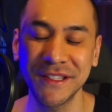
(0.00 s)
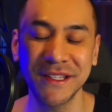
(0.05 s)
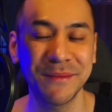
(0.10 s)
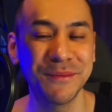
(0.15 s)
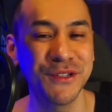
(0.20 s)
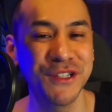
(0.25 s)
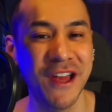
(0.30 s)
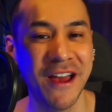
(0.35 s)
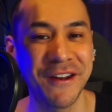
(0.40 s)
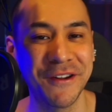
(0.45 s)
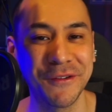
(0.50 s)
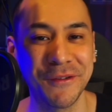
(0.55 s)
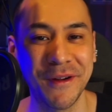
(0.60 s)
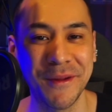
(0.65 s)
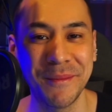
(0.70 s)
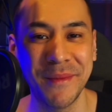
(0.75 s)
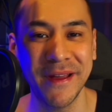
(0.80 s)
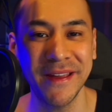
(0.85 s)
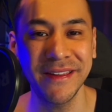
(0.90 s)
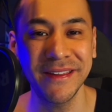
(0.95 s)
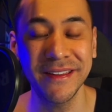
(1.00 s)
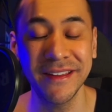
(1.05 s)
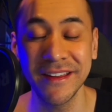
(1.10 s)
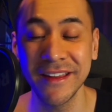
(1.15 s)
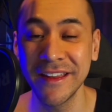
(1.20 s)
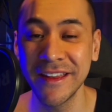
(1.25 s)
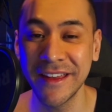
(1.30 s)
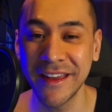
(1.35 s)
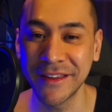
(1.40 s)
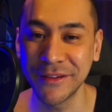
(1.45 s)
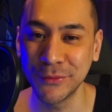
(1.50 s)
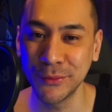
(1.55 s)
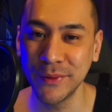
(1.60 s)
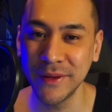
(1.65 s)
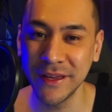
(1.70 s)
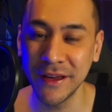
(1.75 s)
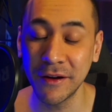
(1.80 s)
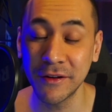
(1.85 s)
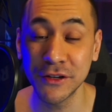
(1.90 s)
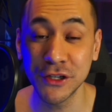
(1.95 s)
I'm Shadow Grunt Mike, and
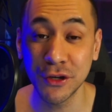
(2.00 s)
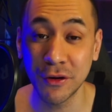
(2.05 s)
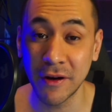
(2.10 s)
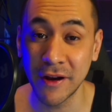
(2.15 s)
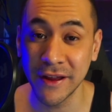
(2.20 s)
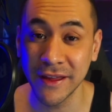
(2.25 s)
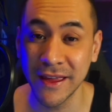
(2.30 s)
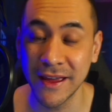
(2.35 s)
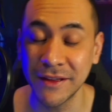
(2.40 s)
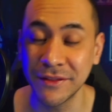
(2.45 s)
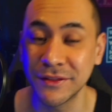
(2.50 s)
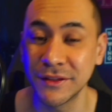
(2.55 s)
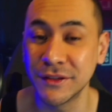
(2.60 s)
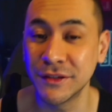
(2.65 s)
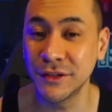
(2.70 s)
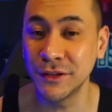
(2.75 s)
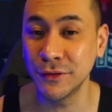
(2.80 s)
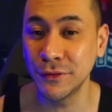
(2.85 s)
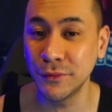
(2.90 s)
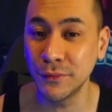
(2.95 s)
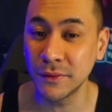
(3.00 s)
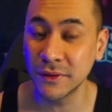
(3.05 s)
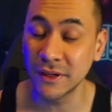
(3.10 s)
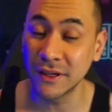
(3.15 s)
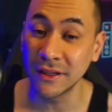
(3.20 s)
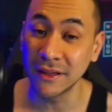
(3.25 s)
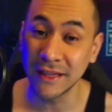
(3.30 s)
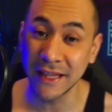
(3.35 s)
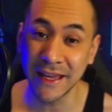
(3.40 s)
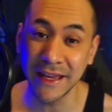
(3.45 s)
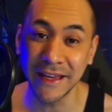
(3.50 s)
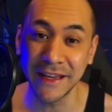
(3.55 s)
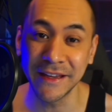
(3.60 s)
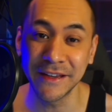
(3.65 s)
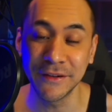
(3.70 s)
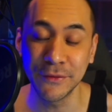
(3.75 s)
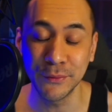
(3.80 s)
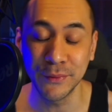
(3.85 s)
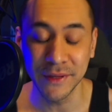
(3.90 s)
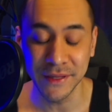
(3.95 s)
we are trying out the new
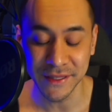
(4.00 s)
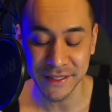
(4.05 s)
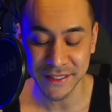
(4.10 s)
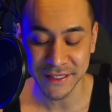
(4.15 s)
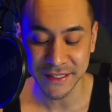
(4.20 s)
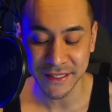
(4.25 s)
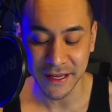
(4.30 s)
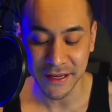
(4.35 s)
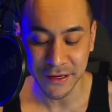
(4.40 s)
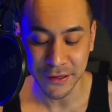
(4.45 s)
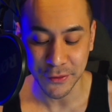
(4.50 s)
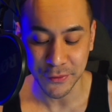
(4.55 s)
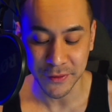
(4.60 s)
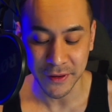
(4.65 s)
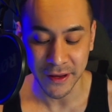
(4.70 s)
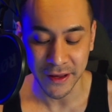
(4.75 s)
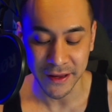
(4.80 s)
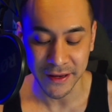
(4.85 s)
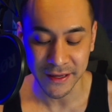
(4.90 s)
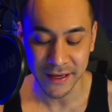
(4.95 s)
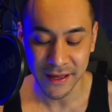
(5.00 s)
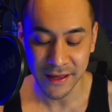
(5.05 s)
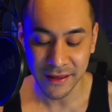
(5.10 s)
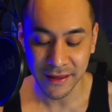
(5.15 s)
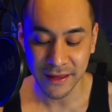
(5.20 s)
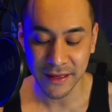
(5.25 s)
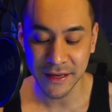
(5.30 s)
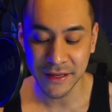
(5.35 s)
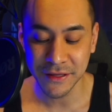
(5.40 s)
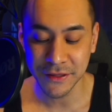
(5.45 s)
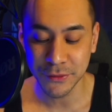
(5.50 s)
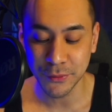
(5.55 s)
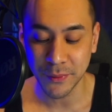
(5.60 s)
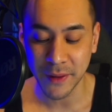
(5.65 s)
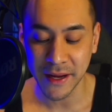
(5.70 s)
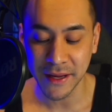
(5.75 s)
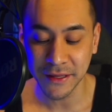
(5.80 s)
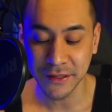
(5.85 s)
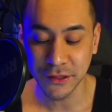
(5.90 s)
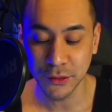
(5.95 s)
Gallade with Psycho Cut. It is
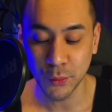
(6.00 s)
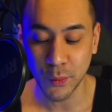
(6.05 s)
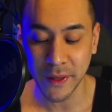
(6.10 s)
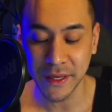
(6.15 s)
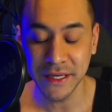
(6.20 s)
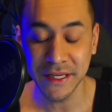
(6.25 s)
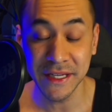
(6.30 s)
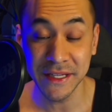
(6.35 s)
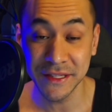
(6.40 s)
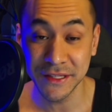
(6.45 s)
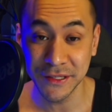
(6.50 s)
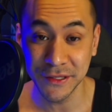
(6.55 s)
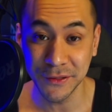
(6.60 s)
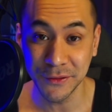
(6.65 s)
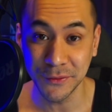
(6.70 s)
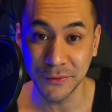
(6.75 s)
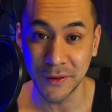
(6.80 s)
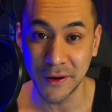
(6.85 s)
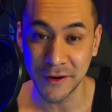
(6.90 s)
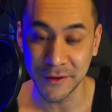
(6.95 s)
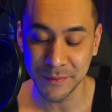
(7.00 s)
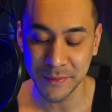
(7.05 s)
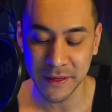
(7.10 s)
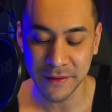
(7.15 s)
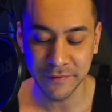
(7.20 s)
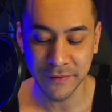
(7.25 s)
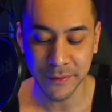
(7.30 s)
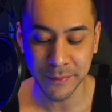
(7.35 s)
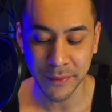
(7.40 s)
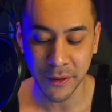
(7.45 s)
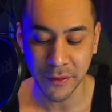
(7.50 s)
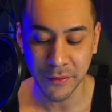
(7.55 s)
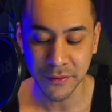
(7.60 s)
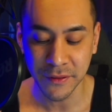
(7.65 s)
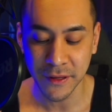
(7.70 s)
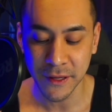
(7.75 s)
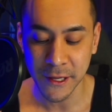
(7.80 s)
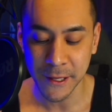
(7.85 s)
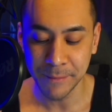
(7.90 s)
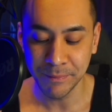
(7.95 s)
rank 22 on PvPoke,
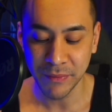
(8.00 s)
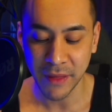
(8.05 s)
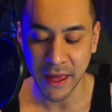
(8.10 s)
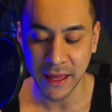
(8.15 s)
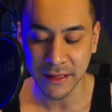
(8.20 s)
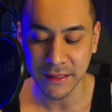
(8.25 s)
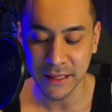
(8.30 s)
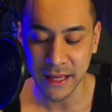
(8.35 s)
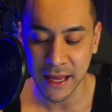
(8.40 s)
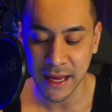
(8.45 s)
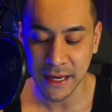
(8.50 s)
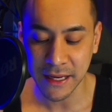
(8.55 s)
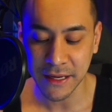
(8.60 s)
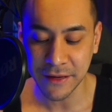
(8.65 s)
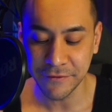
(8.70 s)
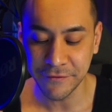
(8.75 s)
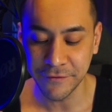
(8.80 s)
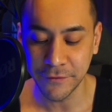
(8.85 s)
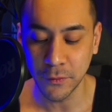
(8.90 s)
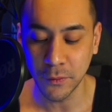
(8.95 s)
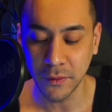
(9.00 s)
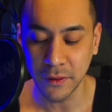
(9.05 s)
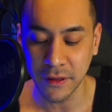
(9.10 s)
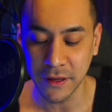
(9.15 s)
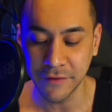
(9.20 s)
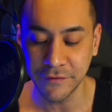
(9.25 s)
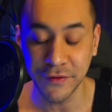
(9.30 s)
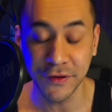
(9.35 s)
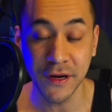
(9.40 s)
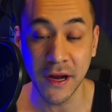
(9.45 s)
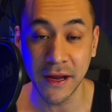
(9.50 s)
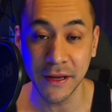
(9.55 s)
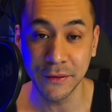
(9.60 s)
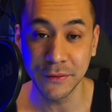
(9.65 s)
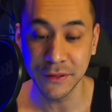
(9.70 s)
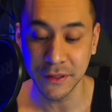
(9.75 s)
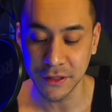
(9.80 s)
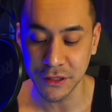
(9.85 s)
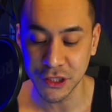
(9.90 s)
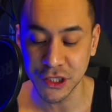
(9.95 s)
and 84 if you're not
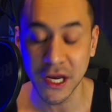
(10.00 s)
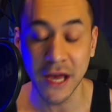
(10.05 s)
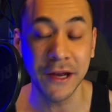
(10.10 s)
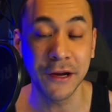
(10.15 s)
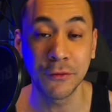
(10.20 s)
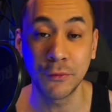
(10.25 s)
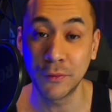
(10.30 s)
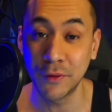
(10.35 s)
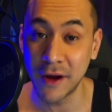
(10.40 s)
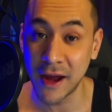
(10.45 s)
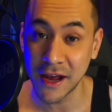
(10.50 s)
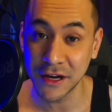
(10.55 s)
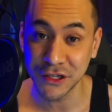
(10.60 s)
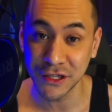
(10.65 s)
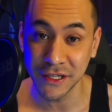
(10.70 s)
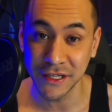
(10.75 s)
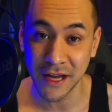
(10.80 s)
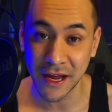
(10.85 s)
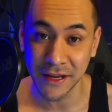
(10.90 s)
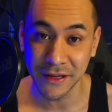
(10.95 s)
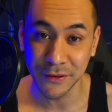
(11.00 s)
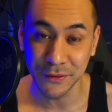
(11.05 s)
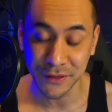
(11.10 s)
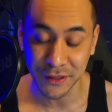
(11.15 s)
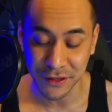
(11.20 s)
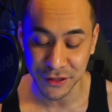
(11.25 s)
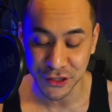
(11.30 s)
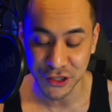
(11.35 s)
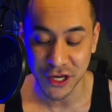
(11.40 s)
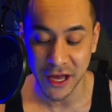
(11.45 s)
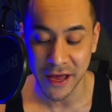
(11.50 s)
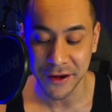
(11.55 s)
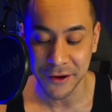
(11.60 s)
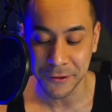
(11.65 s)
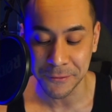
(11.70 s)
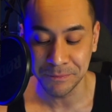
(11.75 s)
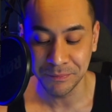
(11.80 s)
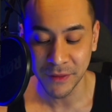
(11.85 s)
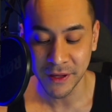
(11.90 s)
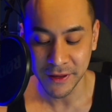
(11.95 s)
using the Shadow. We're actually not using the
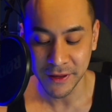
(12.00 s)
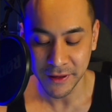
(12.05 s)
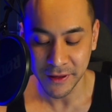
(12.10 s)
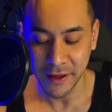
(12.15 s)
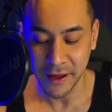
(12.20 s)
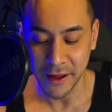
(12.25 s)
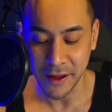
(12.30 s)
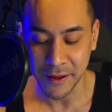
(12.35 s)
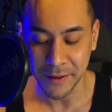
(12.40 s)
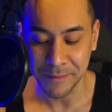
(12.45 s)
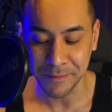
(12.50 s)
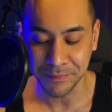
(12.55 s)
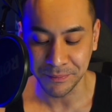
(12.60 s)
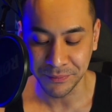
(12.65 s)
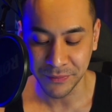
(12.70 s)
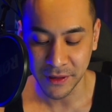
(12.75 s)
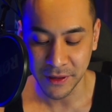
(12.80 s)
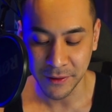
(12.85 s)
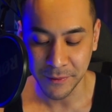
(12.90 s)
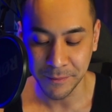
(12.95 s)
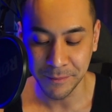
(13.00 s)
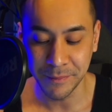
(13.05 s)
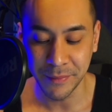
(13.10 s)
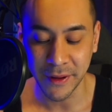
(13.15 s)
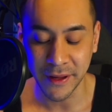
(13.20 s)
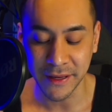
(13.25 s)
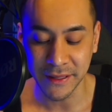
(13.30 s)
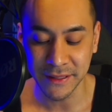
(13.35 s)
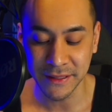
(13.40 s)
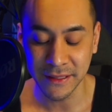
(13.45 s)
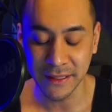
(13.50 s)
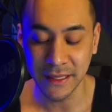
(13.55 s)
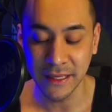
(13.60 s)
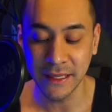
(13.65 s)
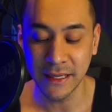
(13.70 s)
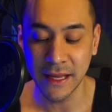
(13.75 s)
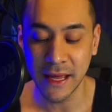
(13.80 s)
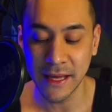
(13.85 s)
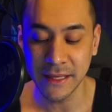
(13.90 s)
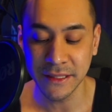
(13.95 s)
Shadow, but
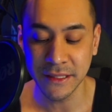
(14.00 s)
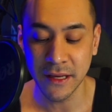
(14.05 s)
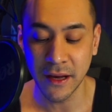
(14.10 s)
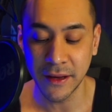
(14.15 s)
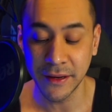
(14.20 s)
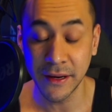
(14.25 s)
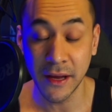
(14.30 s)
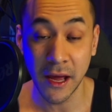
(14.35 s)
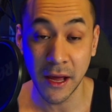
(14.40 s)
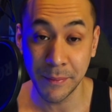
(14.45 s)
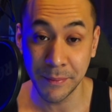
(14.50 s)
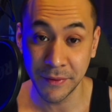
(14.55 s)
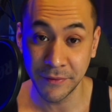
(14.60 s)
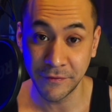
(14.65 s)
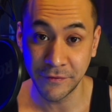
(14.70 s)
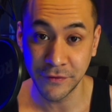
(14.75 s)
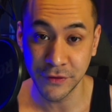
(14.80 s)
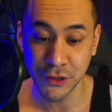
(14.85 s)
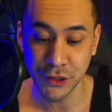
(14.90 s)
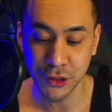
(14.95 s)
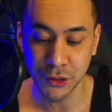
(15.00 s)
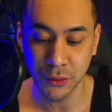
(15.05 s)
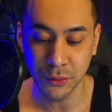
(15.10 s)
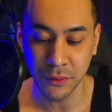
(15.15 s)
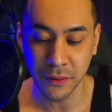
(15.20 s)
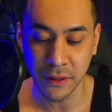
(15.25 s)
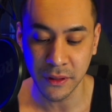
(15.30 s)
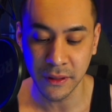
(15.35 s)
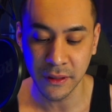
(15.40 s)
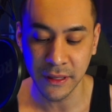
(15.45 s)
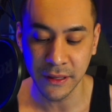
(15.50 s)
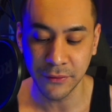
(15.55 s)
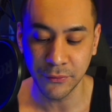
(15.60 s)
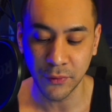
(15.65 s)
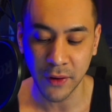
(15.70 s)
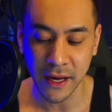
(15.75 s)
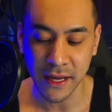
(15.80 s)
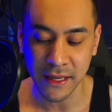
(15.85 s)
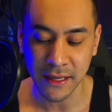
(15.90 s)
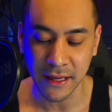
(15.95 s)
it has gone up for sure in
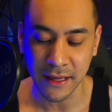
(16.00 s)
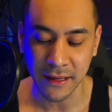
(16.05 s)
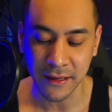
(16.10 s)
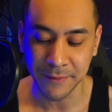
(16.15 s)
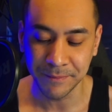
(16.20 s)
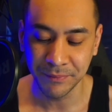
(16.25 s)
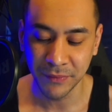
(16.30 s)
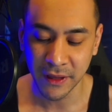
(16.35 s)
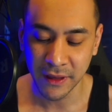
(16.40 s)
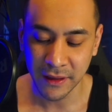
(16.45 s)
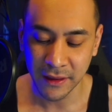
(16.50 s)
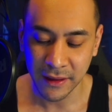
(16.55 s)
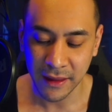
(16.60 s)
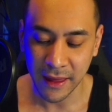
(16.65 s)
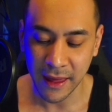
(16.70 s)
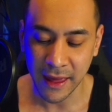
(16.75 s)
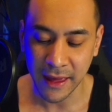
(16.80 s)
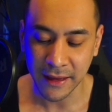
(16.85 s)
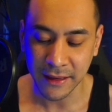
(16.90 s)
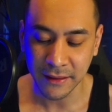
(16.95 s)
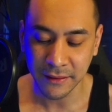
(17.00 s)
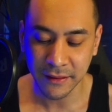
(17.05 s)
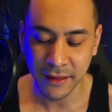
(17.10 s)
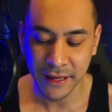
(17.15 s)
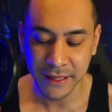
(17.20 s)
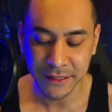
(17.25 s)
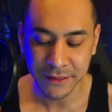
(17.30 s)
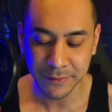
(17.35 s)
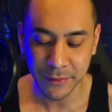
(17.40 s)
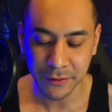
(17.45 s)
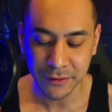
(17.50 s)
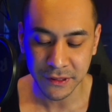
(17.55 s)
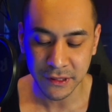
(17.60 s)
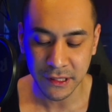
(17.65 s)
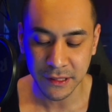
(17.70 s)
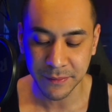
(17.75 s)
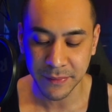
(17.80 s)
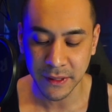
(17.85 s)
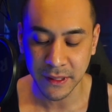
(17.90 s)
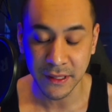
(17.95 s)
ranking. And that's mostly
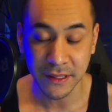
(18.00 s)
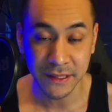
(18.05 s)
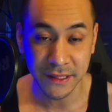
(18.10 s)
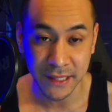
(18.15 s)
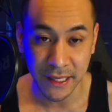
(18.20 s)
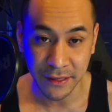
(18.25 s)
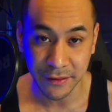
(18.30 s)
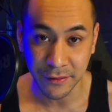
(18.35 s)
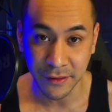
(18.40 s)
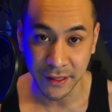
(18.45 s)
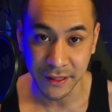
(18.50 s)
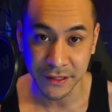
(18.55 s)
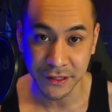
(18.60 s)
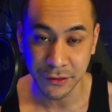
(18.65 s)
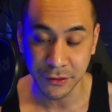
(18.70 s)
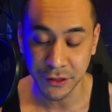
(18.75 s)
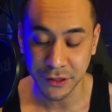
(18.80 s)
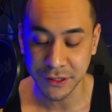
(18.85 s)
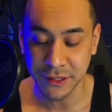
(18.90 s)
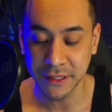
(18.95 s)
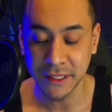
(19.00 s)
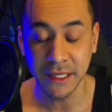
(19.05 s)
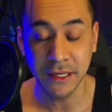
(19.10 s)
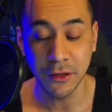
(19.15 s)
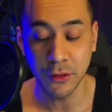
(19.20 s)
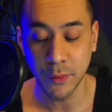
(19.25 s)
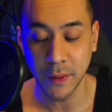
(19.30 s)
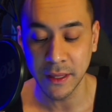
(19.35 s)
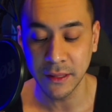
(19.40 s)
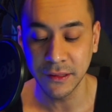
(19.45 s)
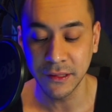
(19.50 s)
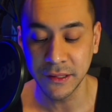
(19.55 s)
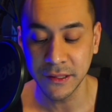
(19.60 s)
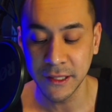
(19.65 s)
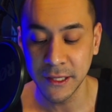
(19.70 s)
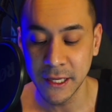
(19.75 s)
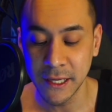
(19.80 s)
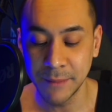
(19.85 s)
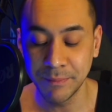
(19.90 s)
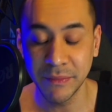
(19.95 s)
because Psycho Cut. So just to take a quick look,
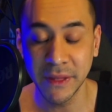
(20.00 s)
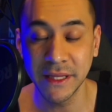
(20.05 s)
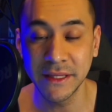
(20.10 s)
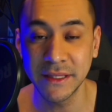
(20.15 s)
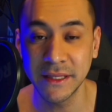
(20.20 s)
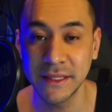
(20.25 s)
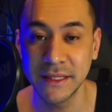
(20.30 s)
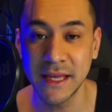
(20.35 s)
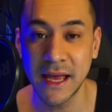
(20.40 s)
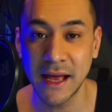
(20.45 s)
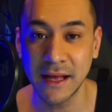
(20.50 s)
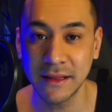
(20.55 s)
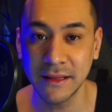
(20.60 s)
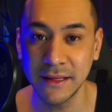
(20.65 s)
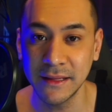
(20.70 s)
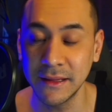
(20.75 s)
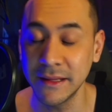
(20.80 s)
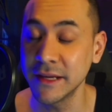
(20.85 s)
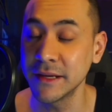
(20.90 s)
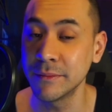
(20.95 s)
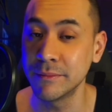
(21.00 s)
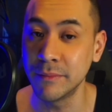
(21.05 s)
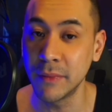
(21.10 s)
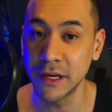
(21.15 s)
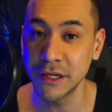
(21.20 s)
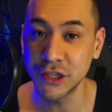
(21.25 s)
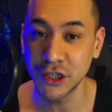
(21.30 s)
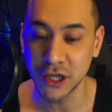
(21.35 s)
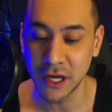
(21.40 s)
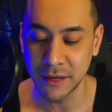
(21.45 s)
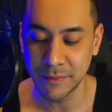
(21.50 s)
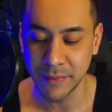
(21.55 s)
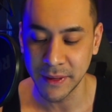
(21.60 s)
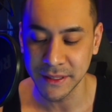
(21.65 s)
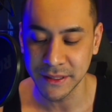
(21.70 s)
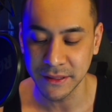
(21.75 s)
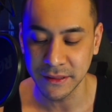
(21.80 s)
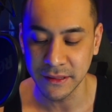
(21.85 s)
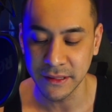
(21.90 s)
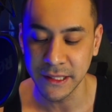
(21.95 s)
it's exactly like Mudshot,
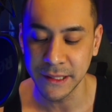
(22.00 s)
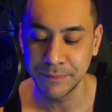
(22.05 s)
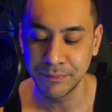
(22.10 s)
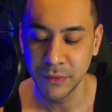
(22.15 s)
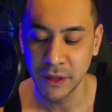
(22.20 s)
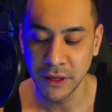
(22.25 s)
basically.